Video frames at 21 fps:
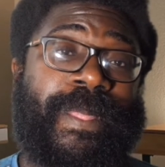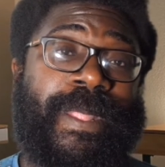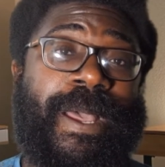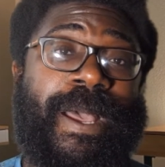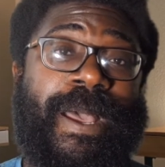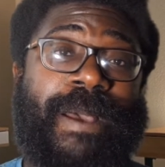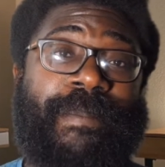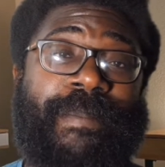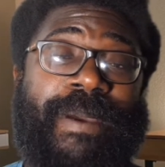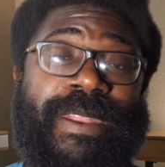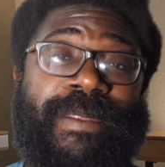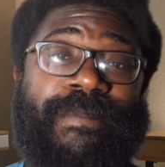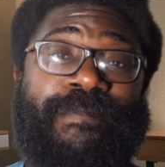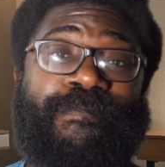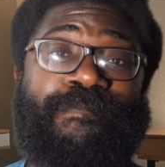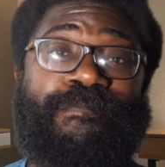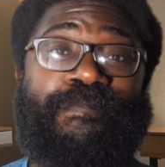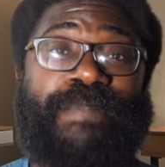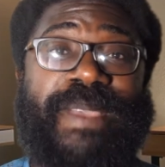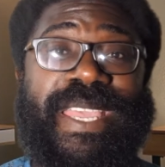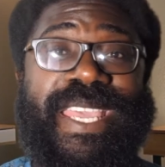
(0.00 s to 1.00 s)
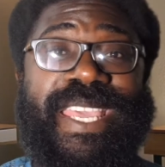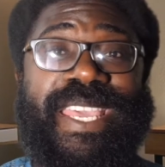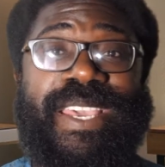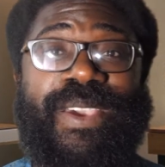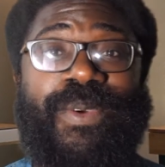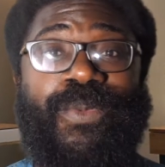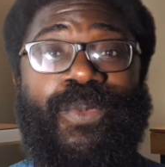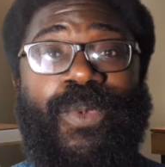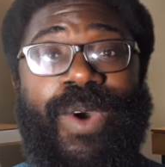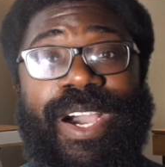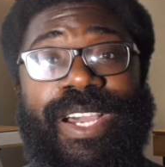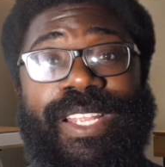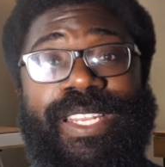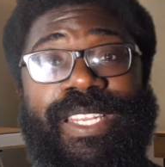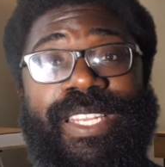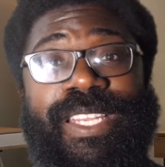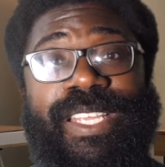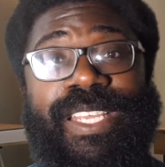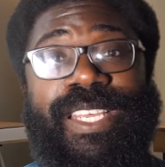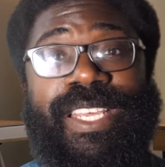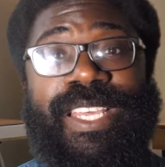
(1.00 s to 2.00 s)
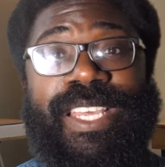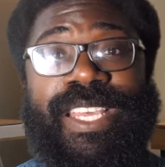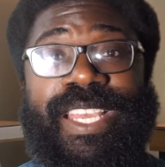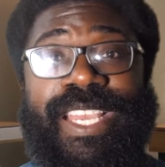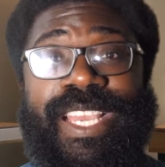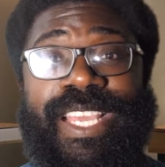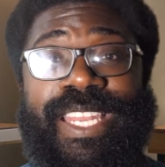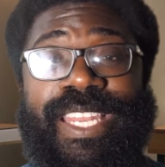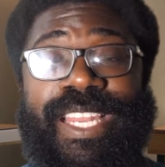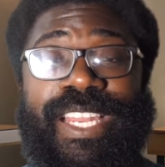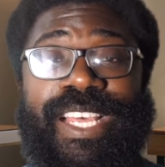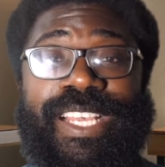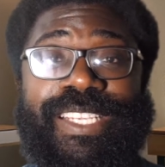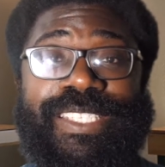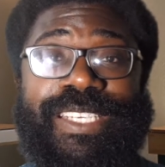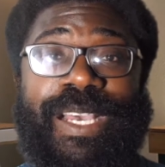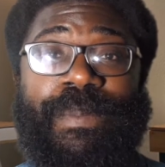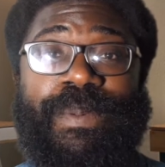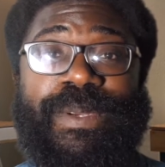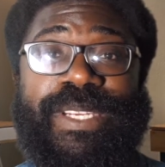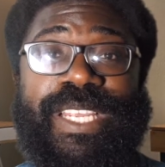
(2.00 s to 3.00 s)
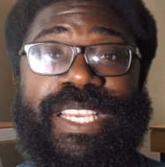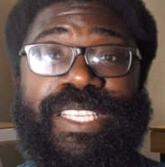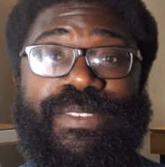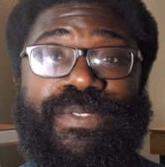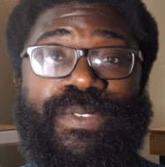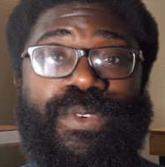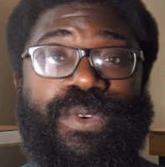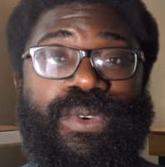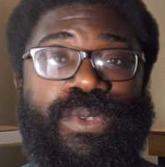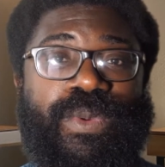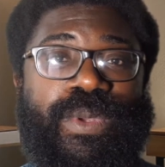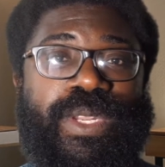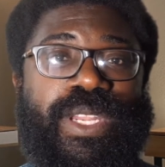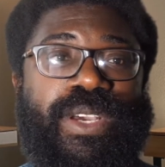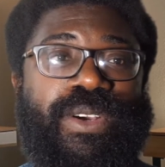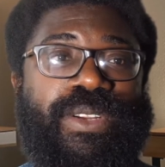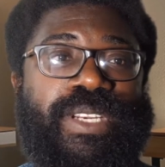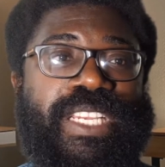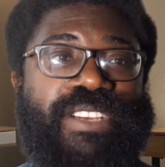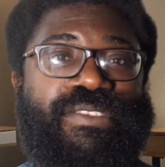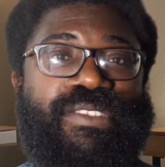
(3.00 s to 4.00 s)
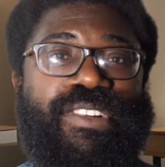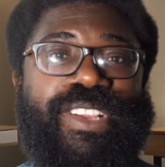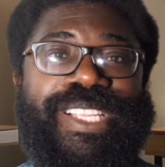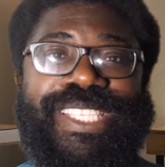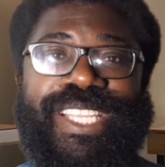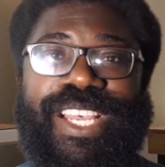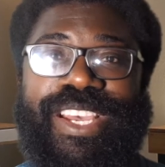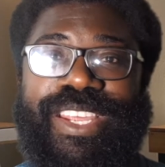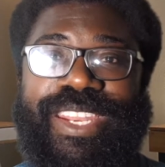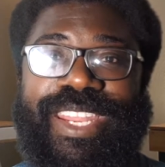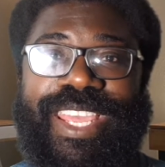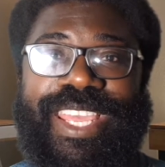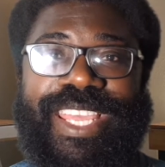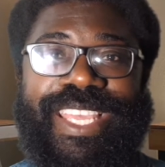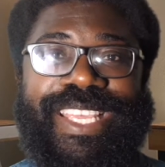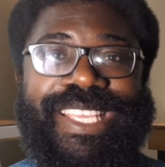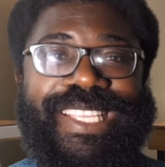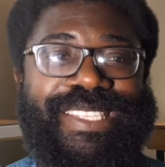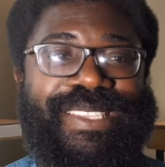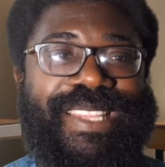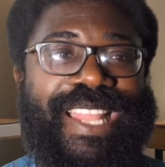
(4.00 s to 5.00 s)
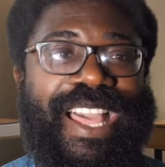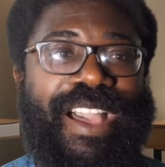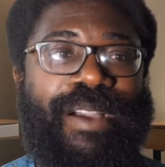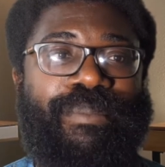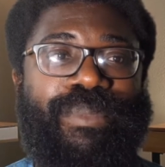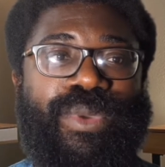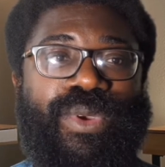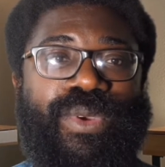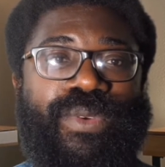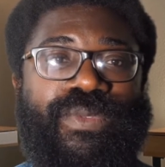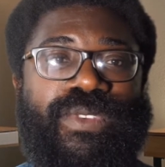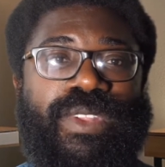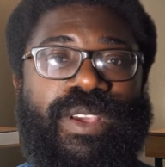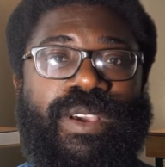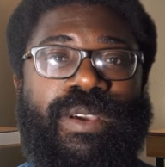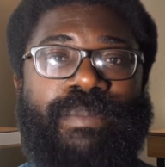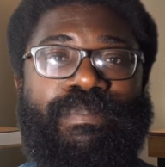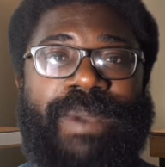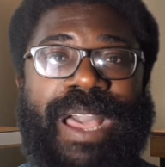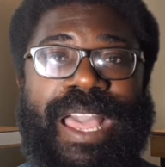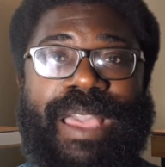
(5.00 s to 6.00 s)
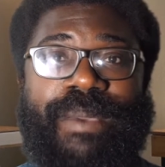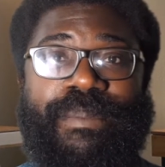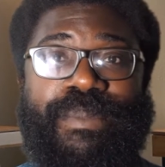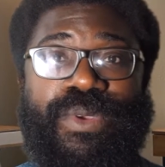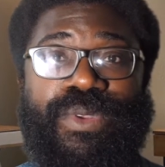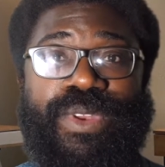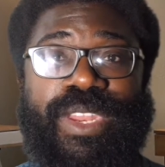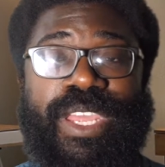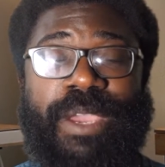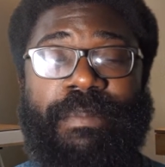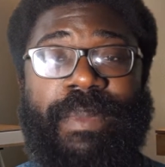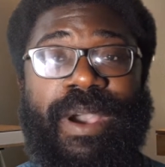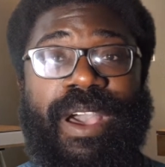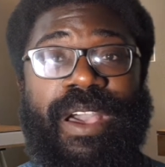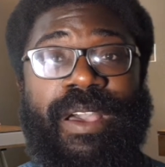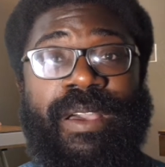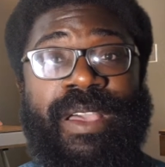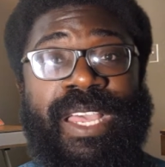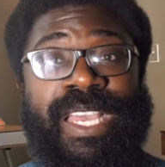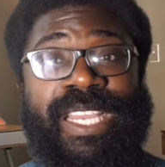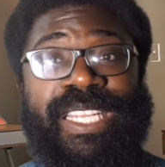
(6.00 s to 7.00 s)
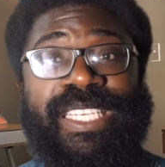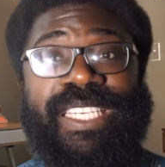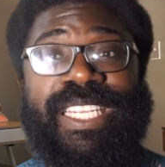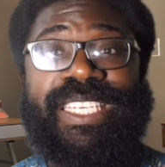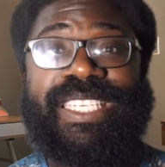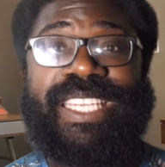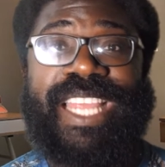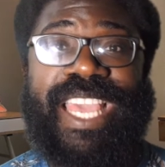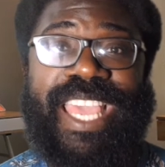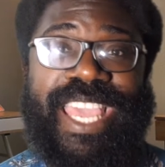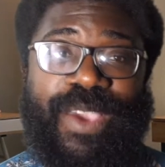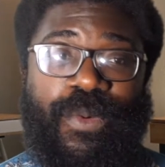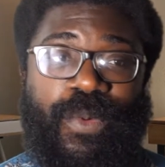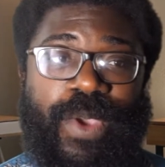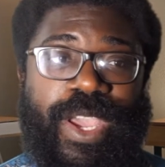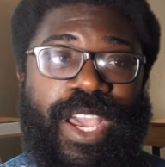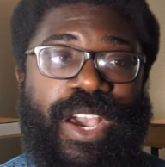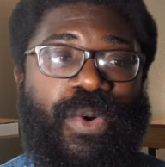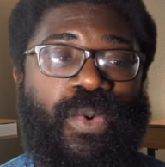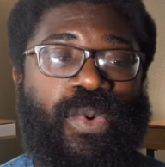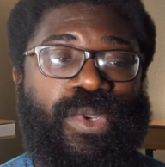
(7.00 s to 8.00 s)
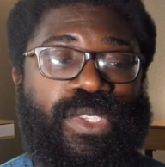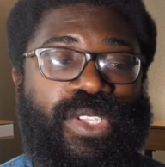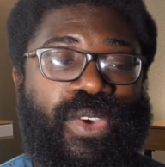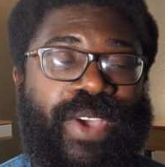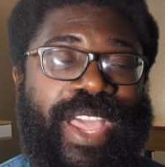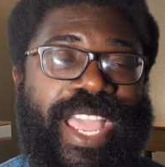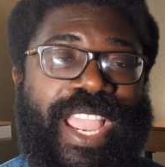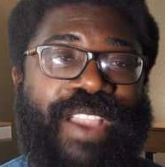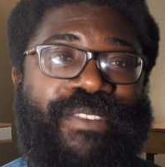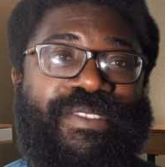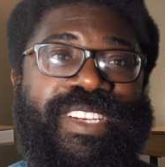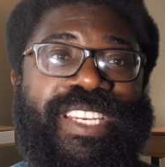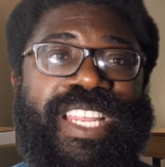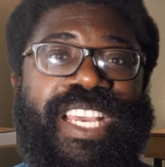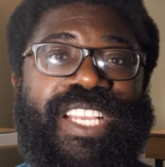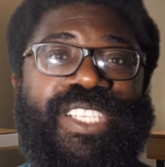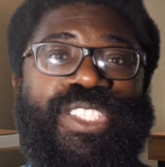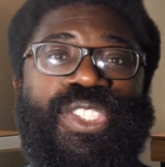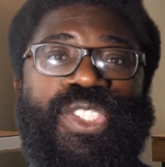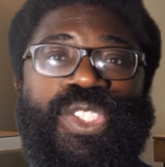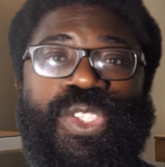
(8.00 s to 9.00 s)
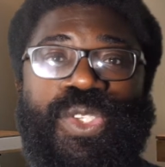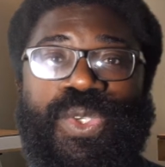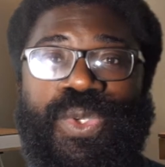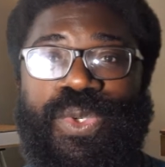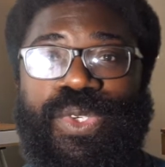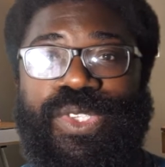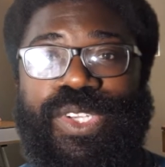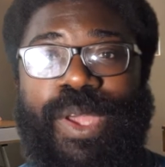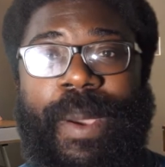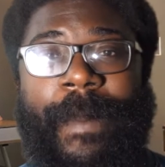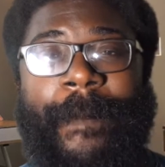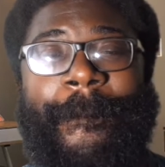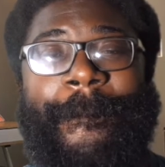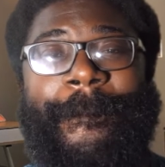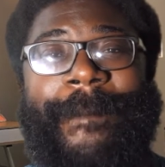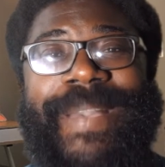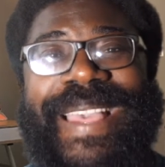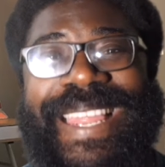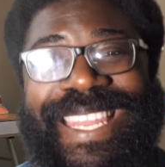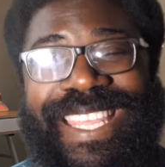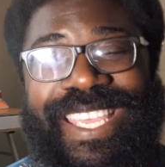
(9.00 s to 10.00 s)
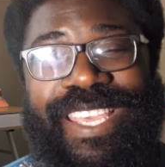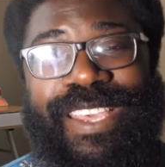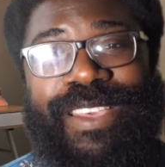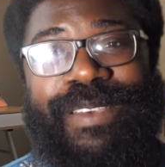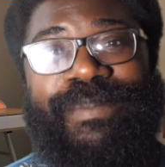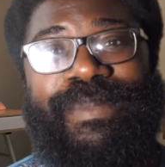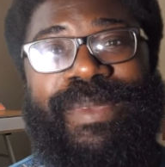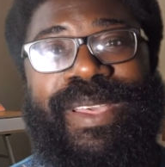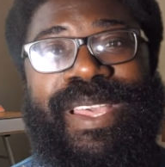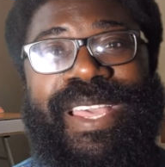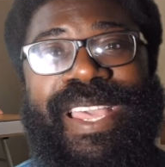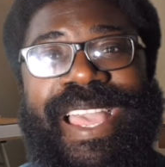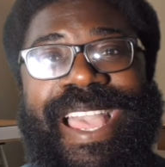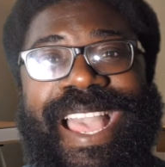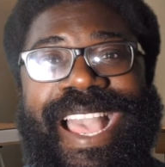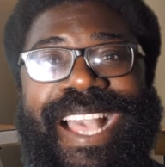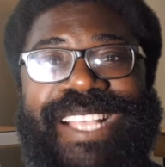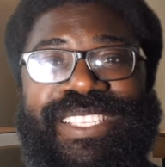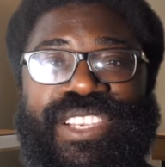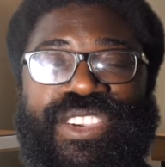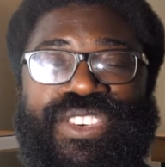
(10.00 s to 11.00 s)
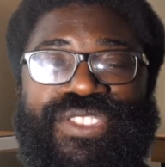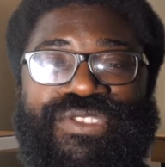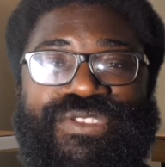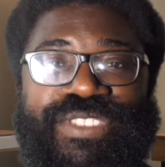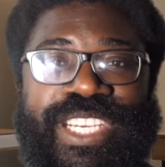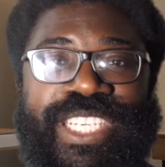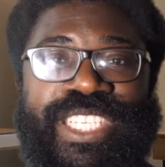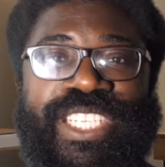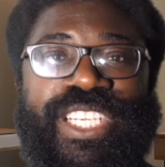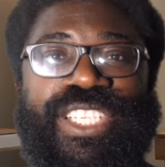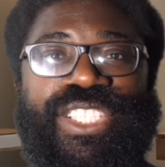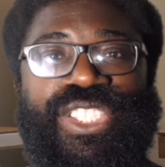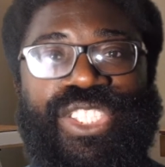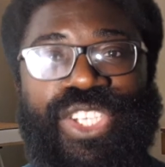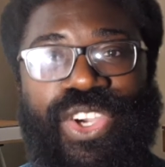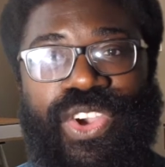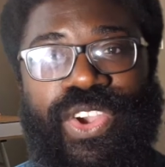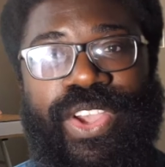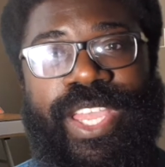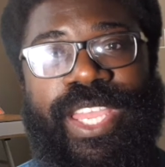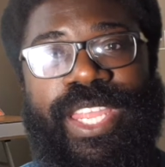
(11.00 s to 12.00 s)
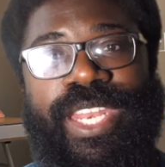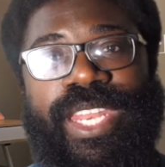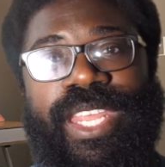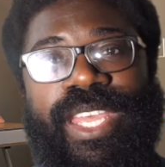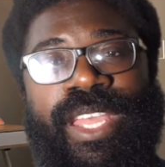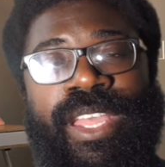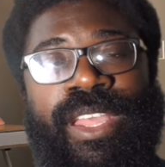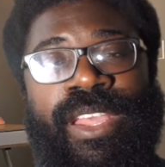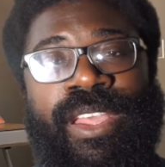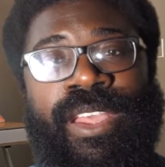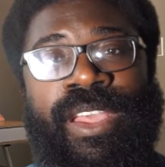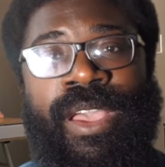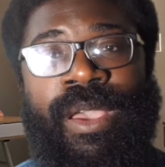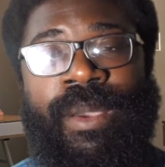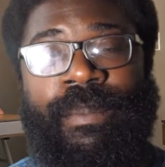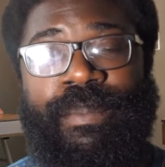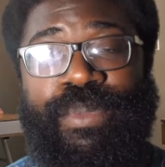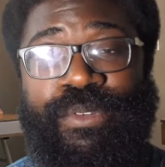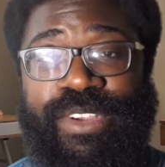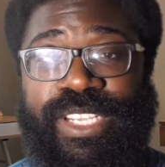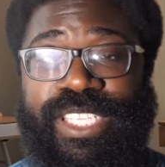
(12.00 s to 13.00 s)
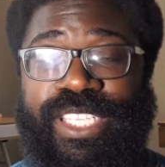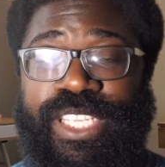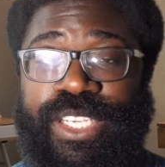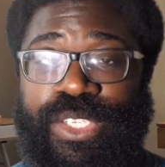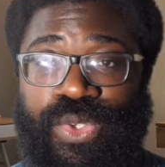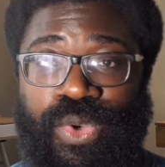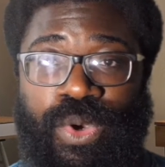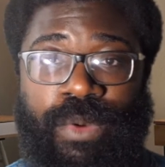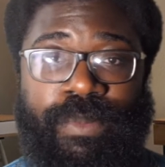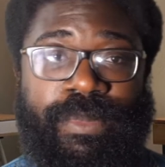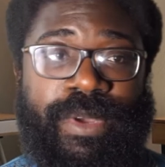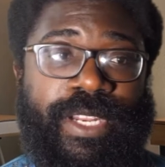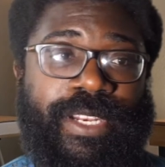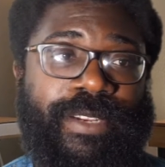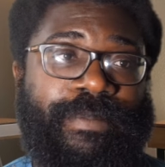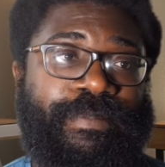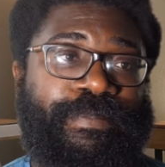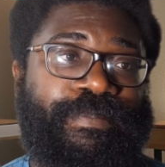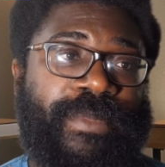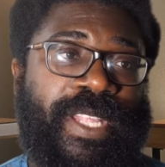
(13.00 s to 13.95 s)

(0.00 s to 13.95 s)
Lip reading: And the big one in the last couple of days, of course, we know Leroy Sané. He's now moved to Bayern Munich. But today we are also hearing that Jude Bellingham has agreed to join Borussia Dortmund.